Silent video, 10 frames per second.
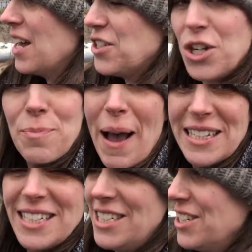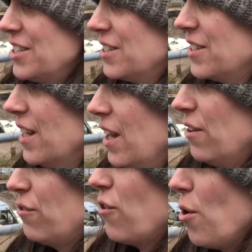took passengers
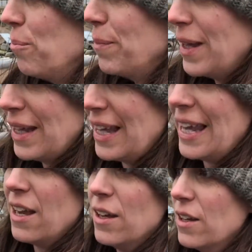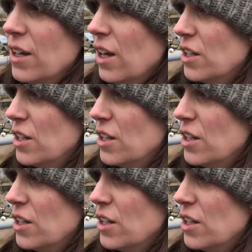from here